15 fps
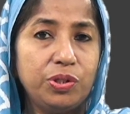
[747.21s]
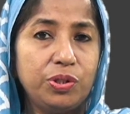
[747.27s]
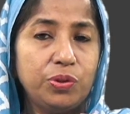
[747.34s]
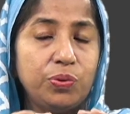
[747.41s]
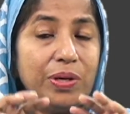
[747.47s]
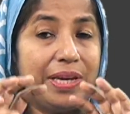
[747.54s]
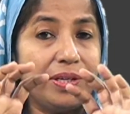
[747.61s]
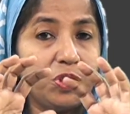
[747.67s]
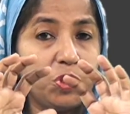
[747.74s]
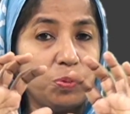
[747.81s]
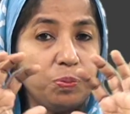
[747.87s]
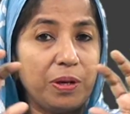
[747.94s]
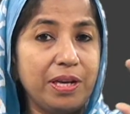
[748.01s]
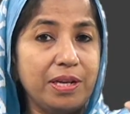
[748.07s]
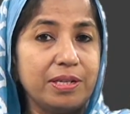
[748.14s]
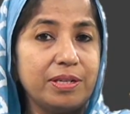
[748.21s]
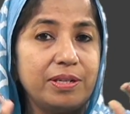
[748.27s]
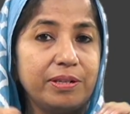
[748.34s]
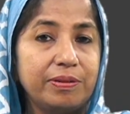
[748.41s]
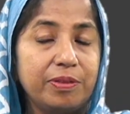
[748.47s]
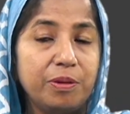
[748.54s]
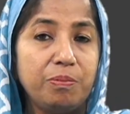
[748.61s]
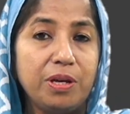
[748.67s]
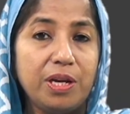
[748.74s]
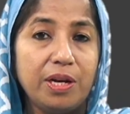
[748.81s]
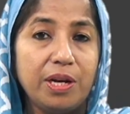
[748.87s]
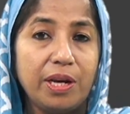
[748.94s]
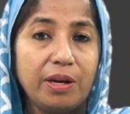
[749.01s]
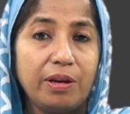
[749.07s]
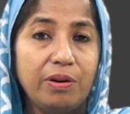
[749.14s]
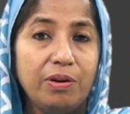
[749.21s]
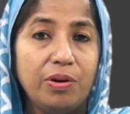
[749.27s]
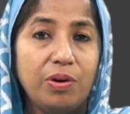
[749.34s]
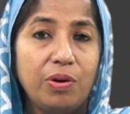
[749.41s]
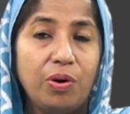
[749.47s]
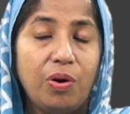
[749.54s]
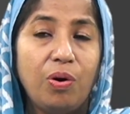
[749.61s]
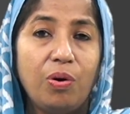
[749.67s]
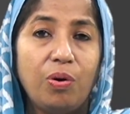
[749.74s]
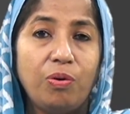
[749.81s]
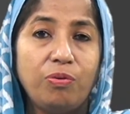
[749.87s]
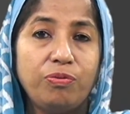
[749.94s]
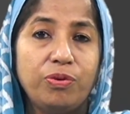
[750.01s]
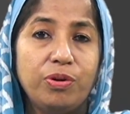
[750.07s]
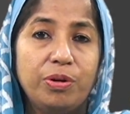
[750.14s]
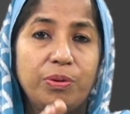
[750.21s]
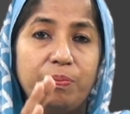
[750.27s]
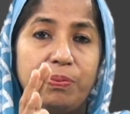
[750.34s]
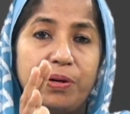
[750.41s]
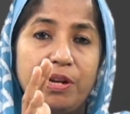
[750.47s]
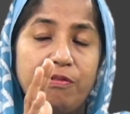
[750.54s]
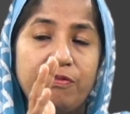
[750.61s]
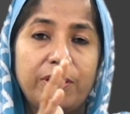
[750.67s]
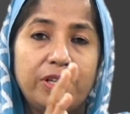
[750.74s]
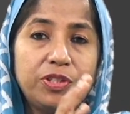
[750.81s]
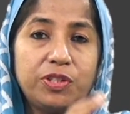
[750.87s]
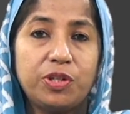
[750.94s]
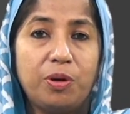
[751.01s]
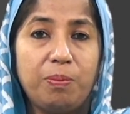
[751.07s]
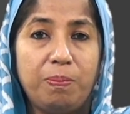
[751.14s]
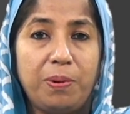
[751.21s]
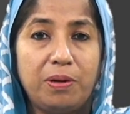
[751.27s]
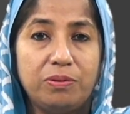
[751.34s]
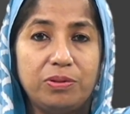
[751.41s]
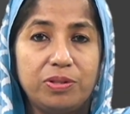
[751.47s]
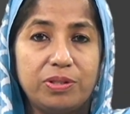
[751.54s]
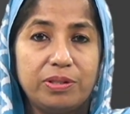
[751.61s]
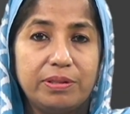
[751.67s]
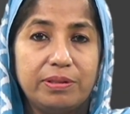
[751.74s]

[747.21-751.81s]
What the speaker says: to expand the meaning of prefixed compounds.